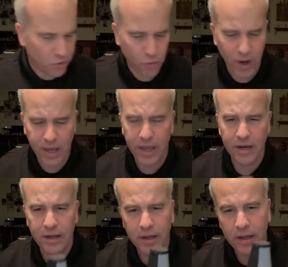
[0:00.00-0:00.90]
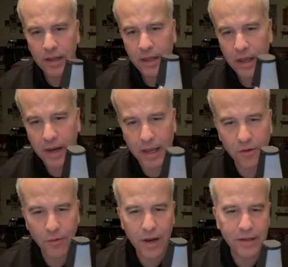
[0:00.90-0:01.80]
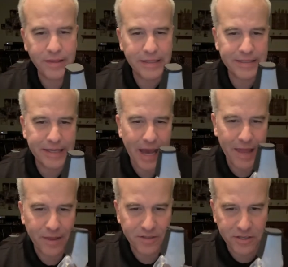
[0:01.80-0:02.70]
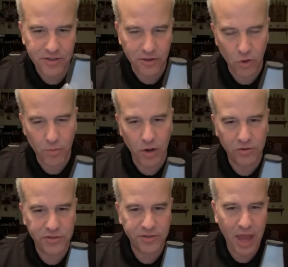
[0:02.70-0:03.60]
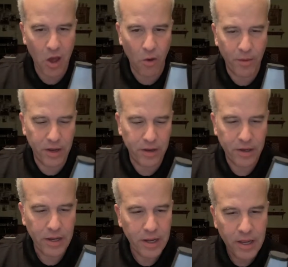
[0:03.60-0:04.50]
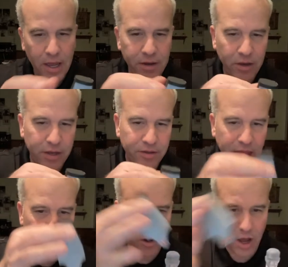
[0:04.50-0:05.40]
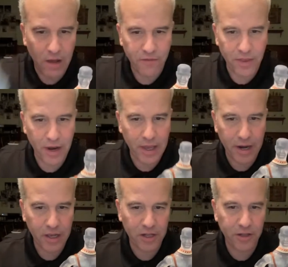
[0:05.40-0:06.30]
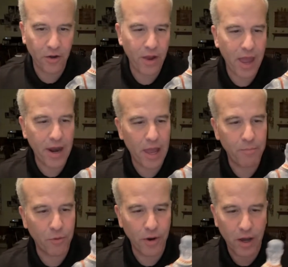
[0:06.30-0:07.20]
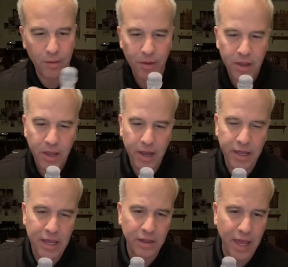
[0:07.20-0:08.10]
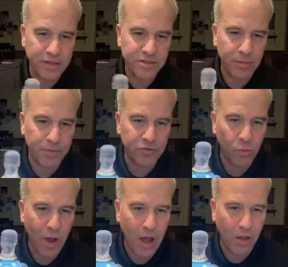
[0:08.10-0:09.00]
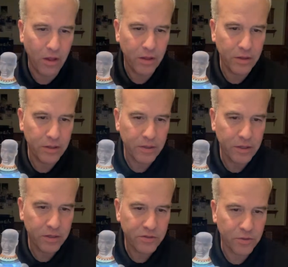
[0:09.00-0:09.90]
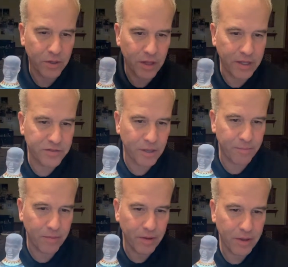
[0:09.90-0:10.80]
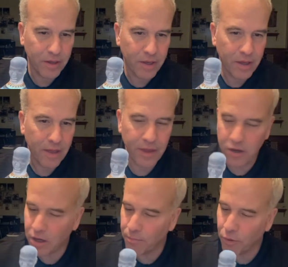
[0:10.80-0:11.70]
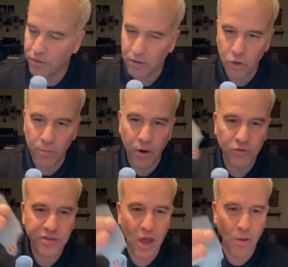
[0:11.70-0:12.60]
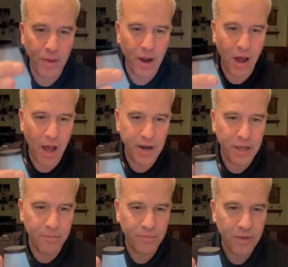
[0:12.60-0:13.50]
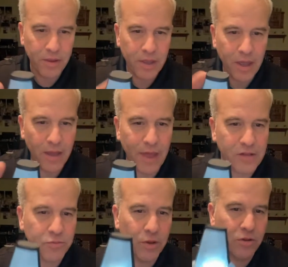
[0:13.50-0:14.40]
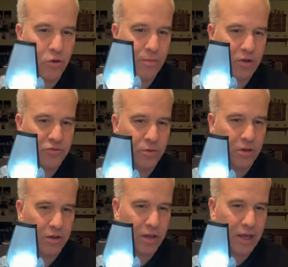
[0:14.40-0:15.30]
Cricut, and I created this guy. This is Luminos's helmet, and you can take it off. And then I got a clear head I put on him, and he lights up as well. So he lights up, and then you can put the Luminos helmet on him, and that's what Luminos would look